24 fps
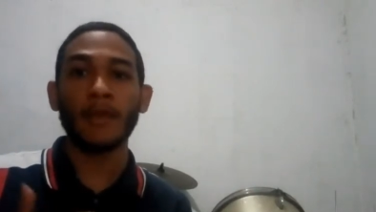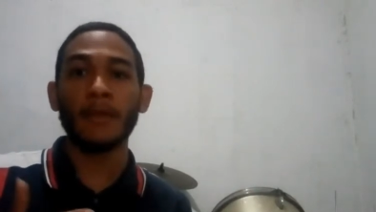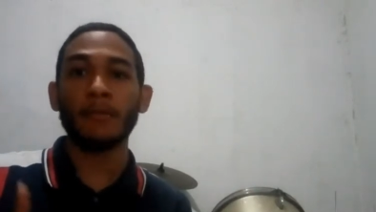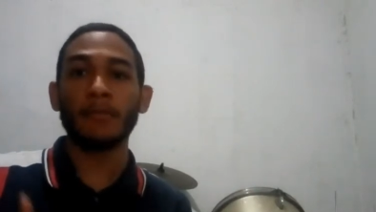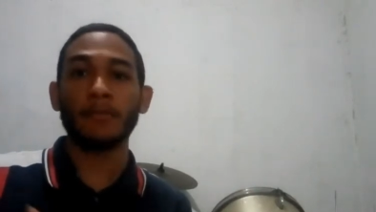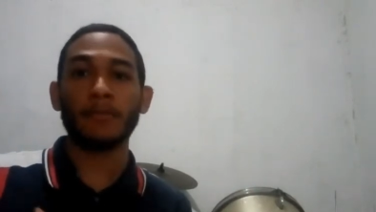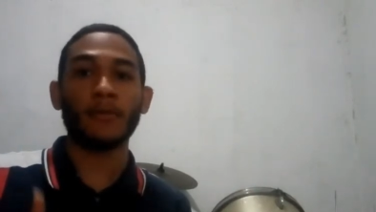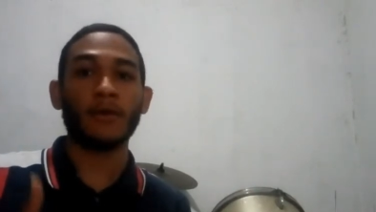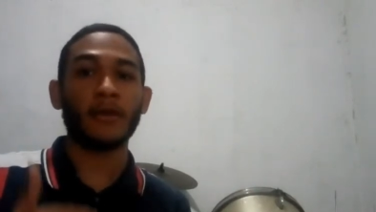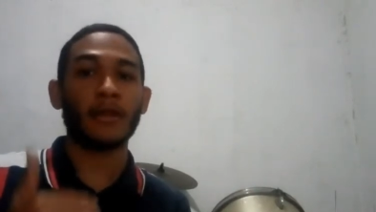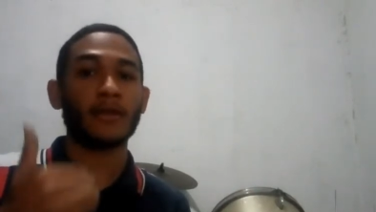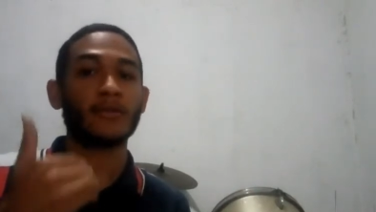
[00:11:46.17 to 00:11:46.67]

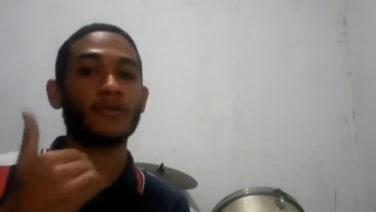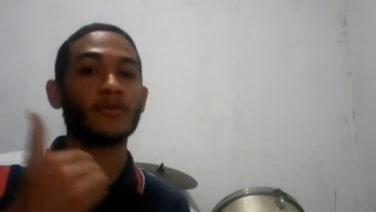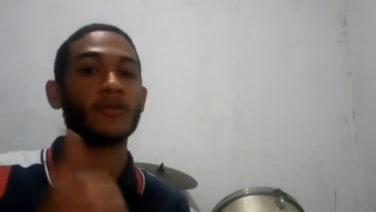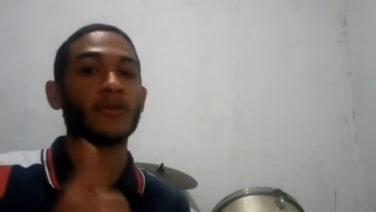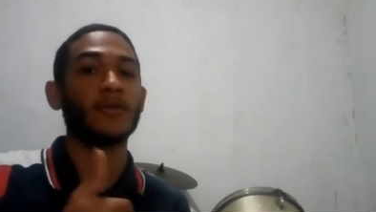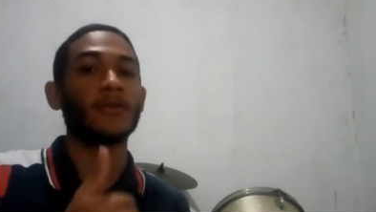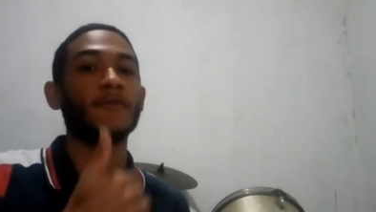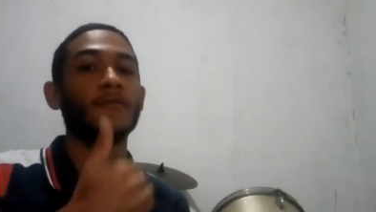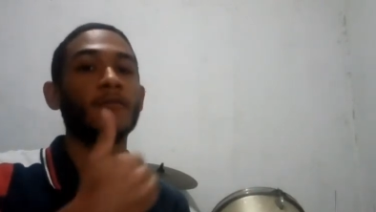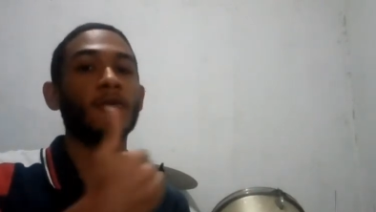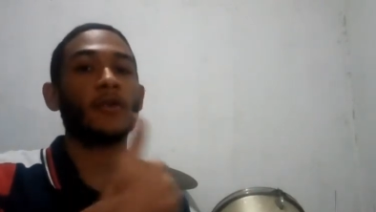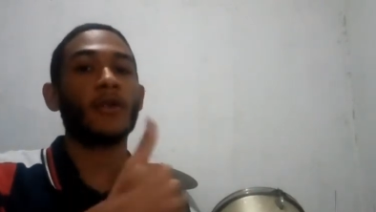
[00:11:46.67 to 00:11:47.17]
but a
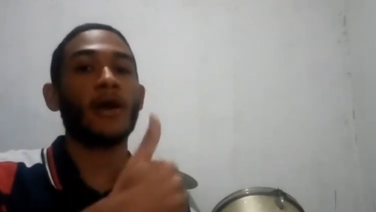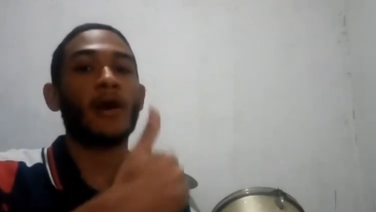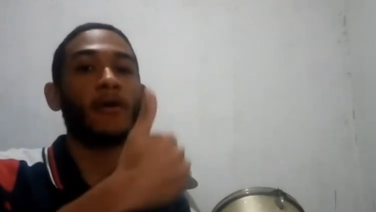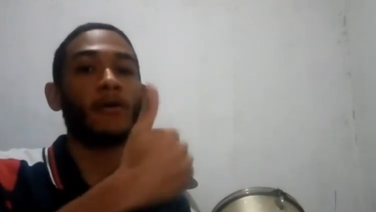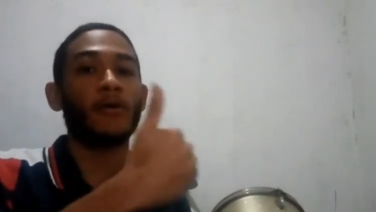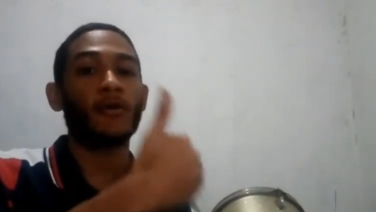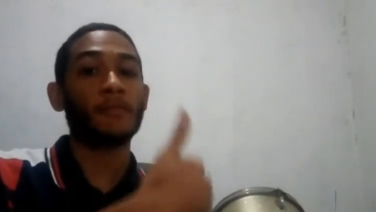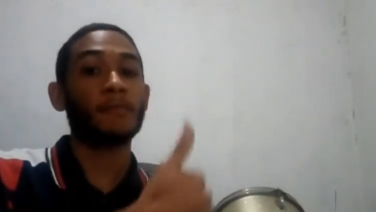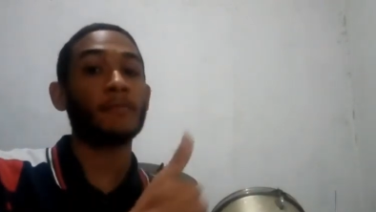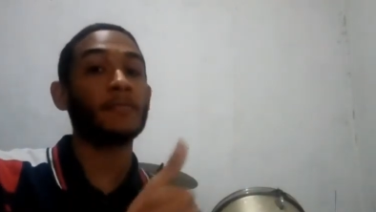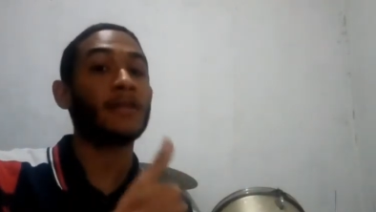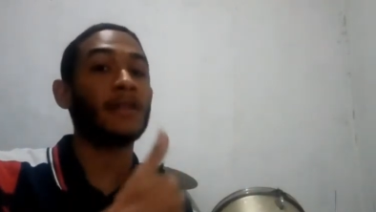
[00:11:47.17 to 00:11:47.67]
24-hour
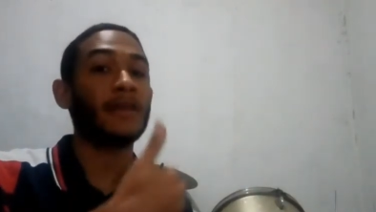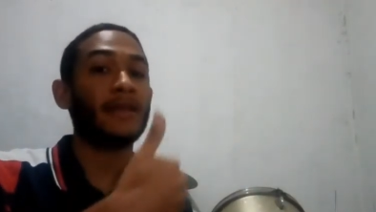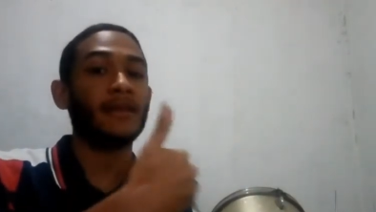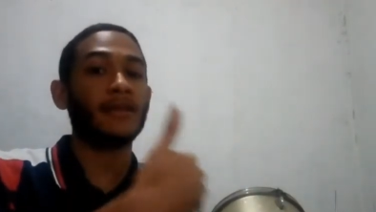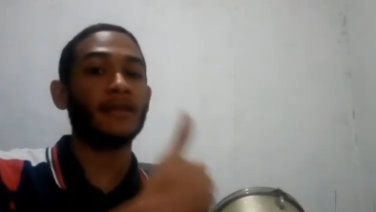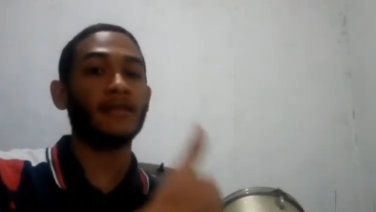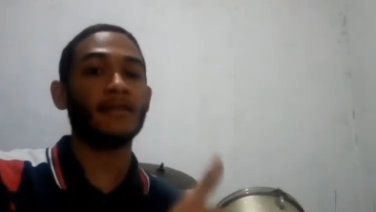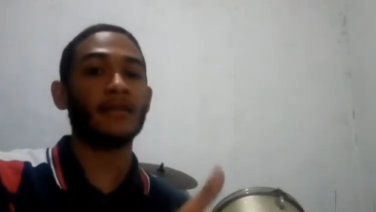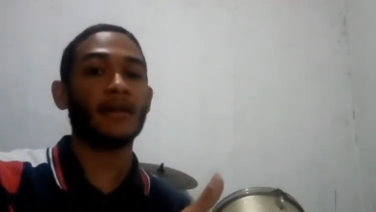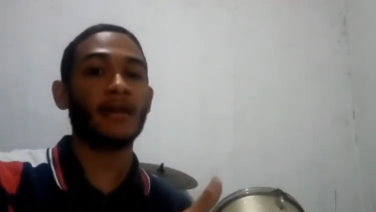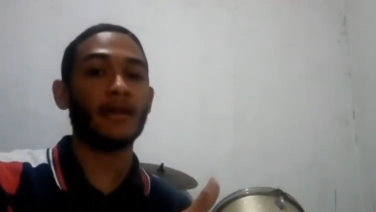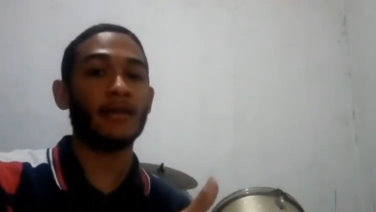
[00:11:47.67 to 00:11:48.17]
playing
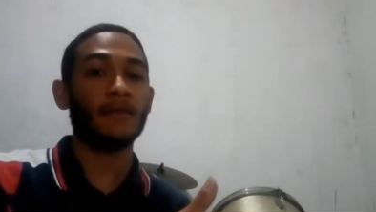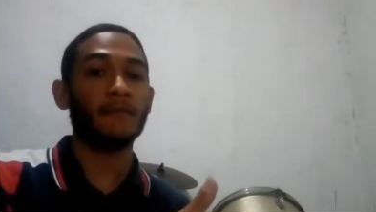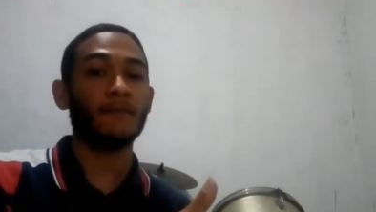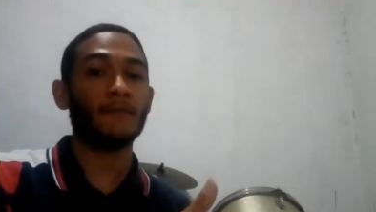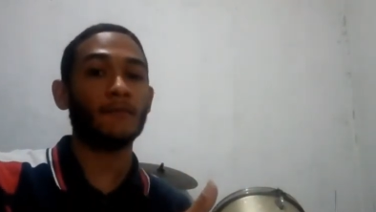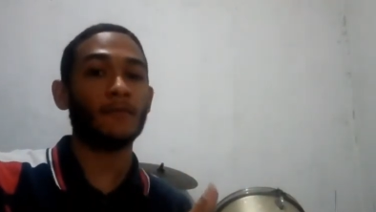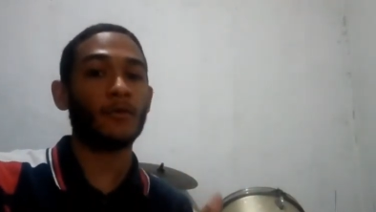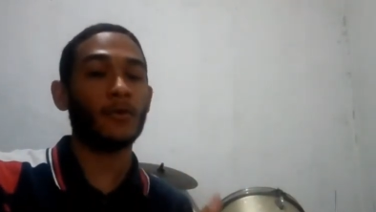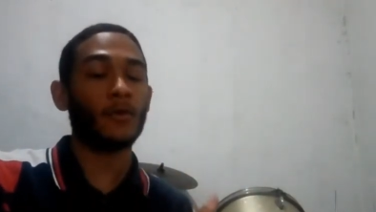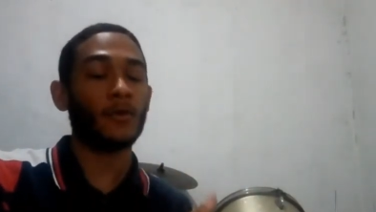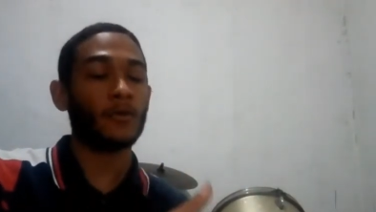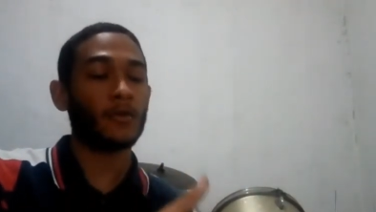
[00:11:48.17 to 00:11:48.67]
time
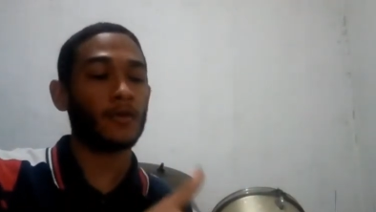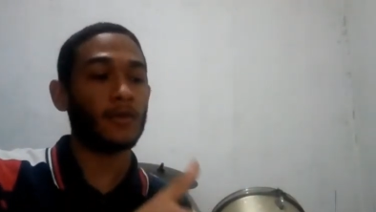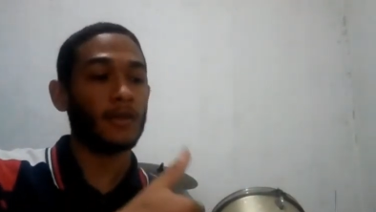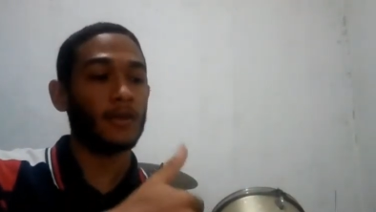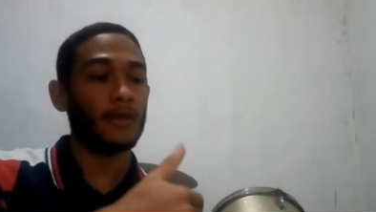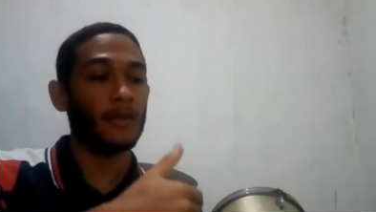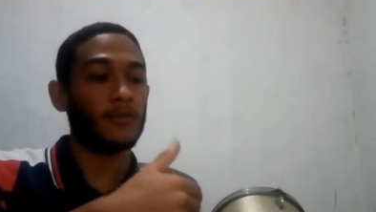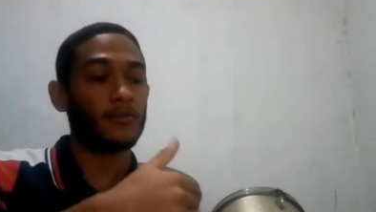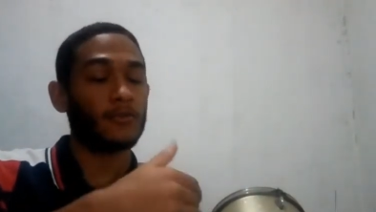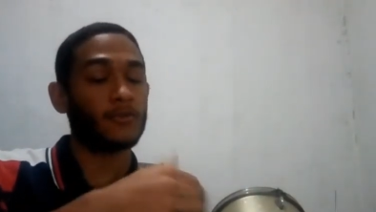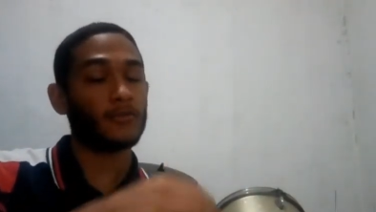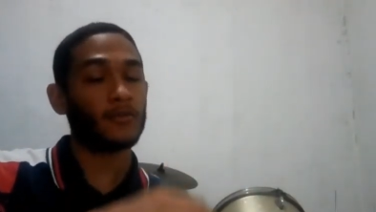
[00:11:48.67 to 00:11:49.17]
for the
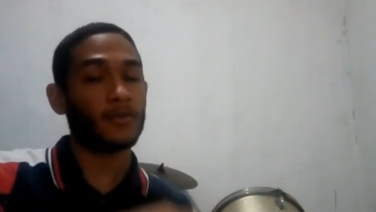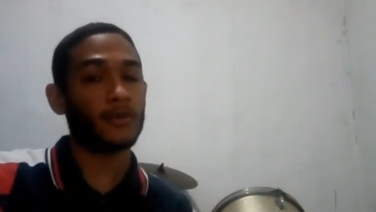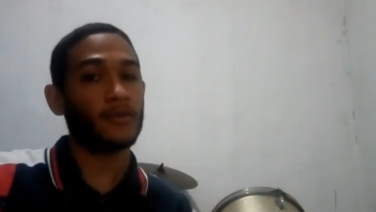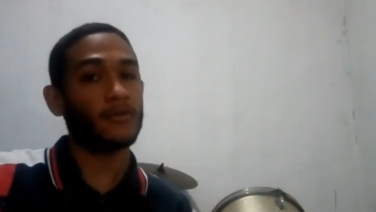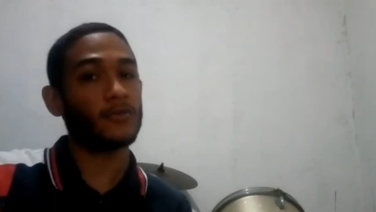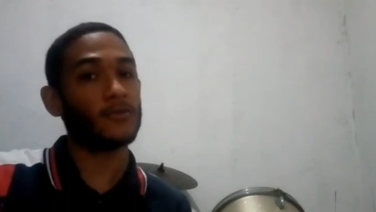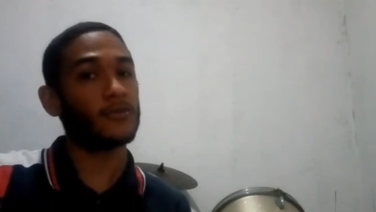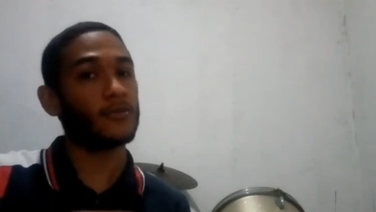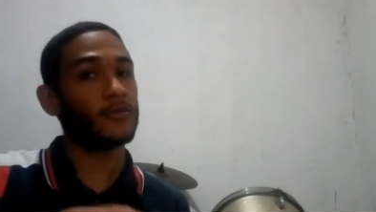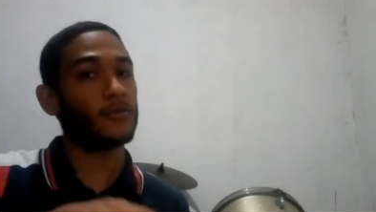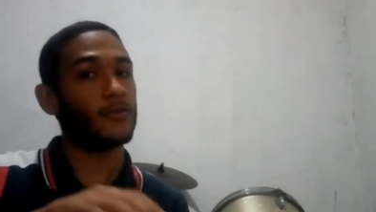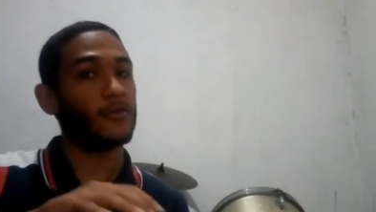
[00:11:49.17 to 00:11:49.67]
strings
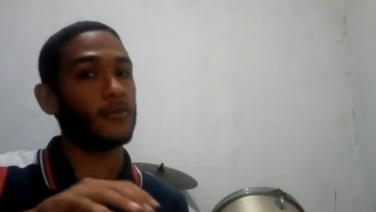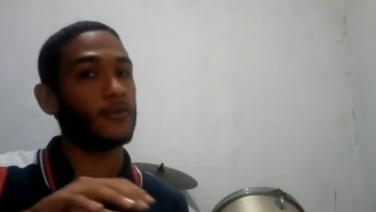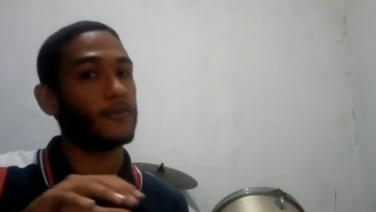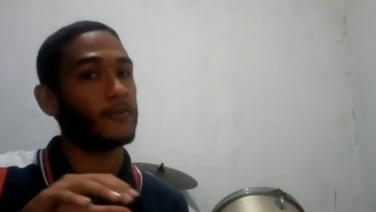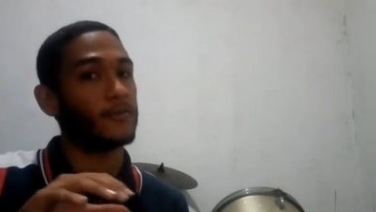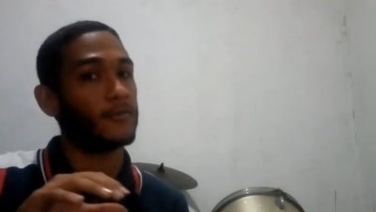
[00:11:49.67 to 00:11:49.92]
to